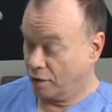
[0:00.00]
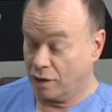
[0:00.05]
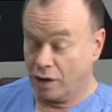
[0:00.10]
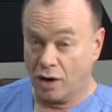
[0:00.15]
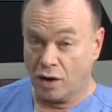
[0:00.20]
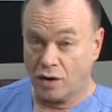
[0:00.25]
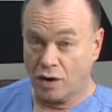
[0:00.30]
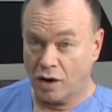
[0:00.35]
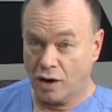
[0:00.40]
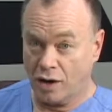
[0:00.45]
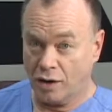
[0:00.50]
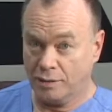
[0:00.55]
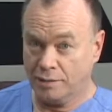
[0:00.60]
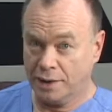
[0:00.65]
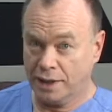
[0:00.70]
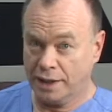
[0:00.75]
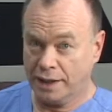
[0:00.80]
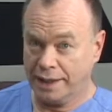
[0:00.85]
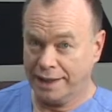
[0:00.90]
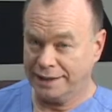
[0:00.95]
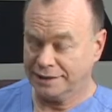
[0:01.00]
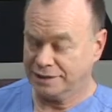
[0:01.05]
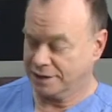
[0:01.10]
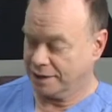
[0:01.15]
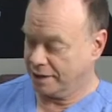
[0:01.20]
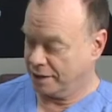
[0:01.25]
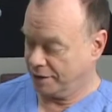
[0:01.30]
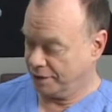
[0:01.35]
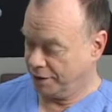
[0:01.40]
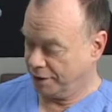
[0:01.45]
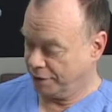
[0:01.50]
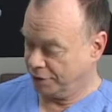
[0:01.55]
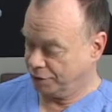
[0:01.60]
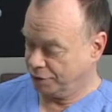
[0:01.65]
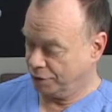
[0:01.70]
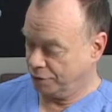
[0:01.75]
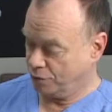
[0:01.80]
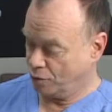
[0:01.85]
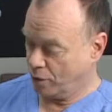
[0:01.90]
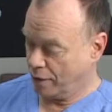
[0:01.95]
Glaucoma is a
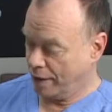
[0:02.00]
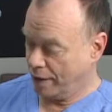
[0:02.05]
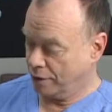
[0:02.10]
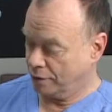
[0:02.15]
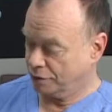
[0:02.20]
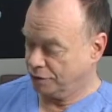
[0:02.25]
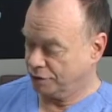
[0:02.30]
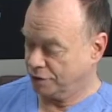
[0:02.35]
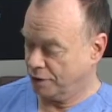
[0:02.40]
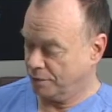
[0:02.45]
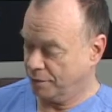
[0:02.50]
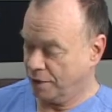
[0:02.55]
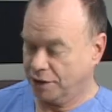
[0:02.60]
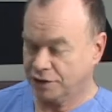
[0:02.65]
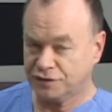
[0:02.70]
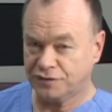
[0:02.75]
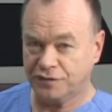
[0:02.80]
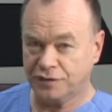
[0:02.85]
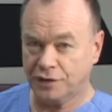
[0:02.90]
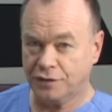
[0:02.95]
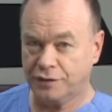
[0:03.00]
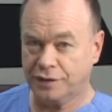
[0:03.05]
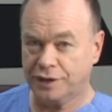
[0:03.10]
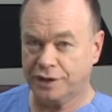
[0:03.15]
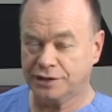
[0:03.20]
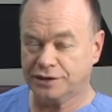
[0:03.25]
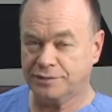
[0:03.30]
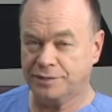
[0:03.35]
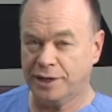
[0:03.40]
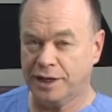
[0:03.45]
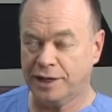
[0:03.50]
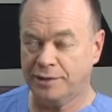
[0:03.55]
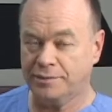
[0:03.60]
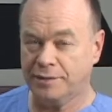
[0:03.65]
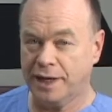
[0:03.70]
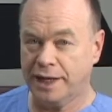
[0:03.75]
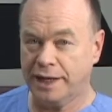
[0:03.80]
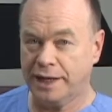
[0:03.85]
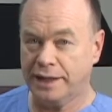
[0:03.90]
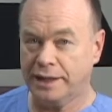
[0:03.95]
condition where so much fluid is being
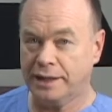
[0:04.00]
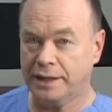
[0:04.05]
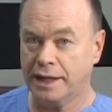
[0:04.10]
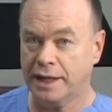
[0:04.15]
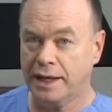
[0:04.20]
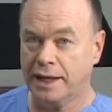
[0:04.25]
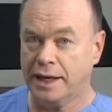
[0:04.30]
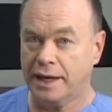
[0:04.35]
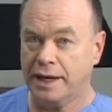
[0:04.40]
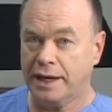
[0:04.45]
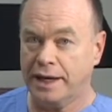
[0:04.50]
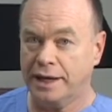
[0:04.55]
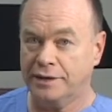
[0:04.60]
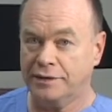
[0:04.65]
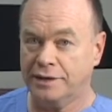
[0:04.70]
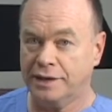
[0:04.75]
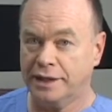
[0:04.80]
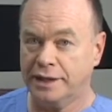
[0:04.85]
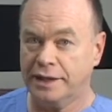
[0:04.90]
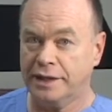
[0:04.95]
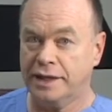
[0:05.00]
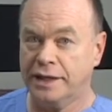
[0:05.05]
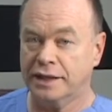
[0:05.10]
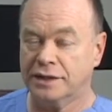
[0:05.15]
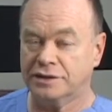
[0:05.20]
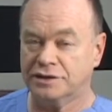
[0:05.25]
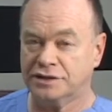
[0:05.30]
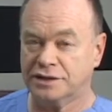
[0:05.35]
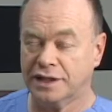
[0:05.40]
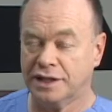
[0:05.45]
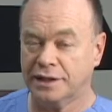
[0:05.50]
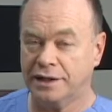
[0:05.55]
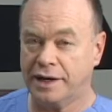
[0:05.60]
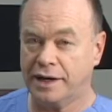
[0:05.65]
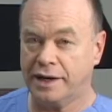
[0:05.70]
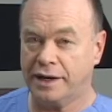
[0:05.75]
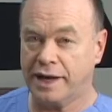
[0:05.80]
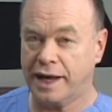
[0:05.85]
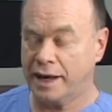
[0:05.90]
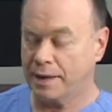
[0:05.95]
made in the
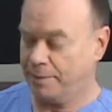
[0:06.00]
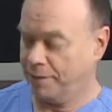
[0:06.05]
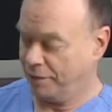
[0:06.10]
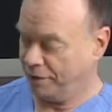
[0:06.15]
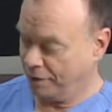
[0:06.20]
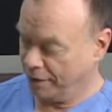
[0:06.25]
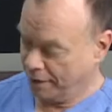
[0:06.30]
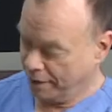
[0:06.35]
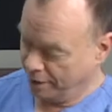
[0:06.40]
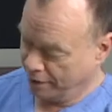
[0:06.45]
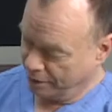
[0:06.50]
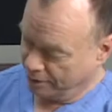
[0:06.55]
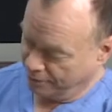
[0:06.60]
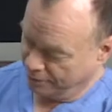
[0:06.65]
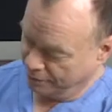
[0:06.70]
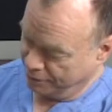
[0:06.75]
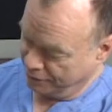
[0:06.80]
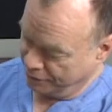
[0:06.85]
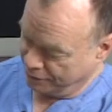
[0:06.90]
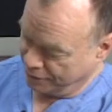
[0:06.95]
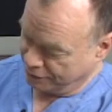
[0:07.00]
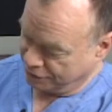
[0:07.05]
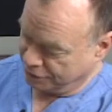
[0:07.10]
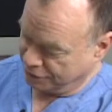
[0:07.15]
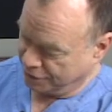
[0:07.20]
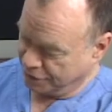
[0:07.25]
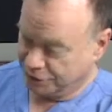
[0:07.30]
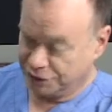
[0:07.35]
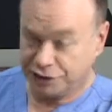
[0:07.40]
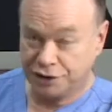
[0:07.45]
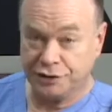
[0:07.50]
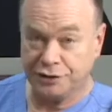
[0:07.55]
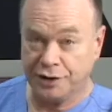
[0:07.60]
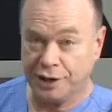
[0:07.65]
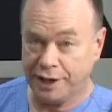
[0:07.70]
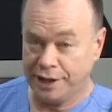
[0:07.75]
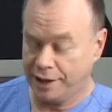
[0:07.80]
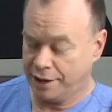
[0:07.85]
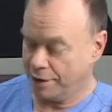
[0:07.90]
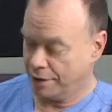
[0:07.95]
ciliary epithelium, this tissue
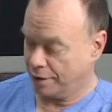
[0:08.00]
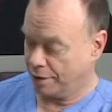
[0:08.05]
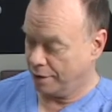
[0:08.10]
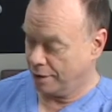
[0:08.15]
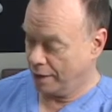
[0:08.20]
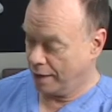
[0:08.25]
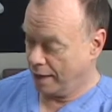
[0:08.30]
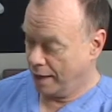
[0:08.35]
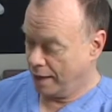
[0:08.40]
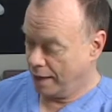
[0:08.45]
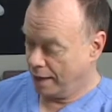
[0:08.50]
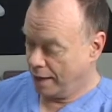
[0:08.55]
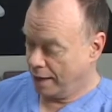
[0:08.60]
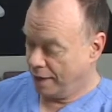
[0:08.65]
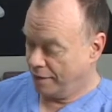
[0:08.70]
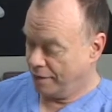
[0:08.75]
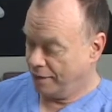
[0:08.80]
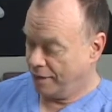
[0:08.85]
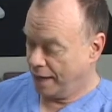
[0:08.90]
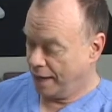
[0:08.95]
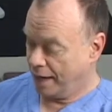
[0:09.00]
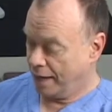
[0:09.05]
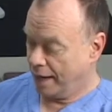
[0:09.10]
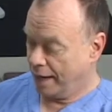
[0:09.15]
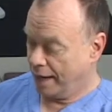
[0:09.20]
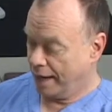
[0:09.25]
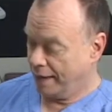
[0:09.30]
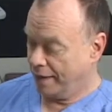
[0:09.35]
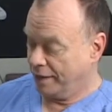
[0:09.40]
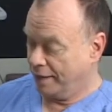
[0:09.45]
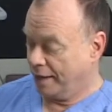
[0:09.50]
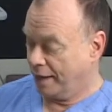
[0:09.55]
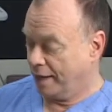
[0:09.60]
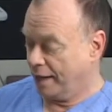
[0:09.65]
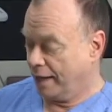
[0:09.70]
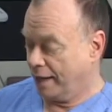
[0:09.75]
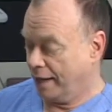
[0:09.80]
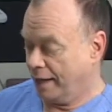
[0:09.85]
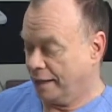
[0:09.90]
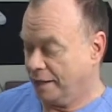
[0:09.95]
here, that it,
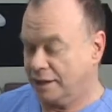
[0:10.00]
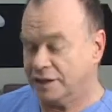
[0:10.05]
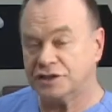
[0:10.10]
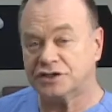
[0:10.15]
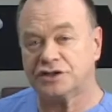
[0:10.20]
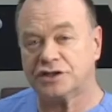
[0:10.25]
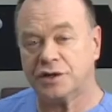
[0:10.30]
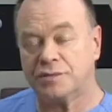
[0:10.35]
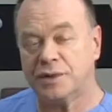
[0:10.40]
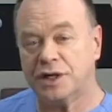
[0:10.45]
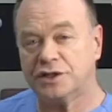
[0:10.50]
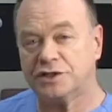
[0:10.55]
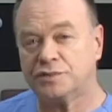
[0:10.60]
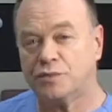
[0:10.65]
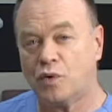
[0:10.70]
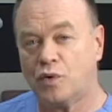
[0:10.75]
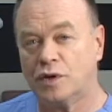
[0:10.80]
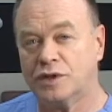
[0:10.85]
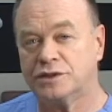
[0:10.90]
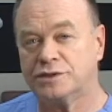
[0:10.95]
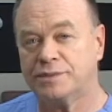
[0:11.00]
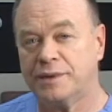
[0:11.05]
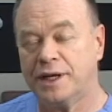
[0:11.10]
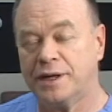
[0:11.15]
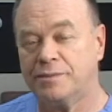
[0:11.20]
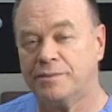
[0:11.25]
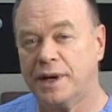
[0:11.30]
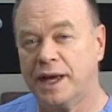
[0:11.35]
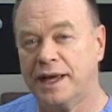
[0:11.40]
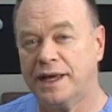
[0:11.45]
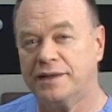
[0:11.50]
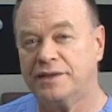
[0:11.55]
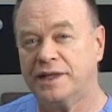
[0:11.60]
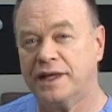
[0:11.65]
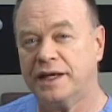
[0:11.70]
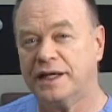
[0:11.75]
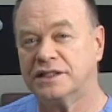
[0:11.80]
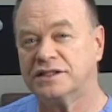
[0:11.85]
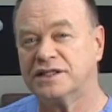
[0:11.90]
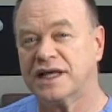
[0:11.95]
and so much more is being made
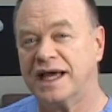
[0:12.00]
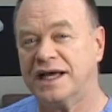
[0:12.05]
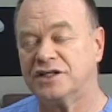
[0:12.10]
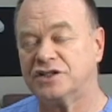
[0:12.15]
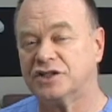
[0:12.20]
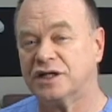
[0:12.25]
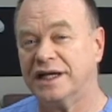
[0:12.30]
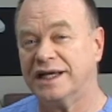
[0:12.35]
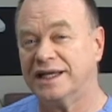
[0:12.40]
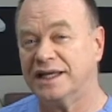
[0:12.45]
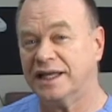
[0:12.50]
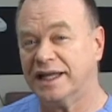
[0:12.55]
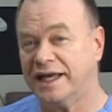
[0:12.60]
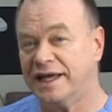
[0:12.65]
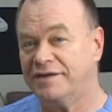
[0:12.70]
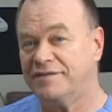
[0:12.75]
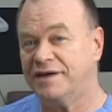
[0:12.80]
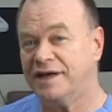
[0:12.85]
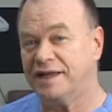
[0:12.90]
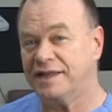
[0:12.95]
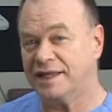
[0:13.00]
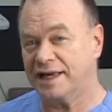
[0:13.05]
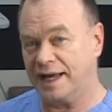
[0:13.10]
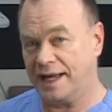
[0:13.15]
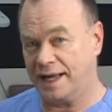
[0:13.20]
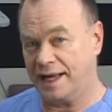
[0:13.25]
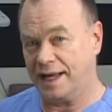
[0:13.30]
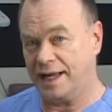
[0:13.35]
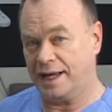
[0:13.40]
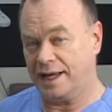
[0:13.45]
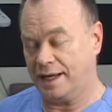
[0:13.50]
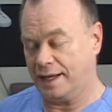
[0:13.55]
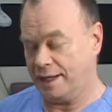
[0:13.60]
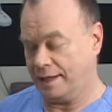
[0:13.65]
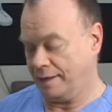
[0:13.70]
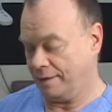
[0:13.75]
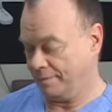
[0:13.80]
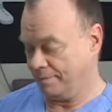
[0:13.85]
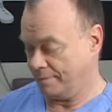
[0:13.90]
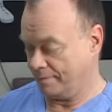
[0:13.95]
than is actually leaving the
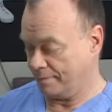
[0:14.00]
eye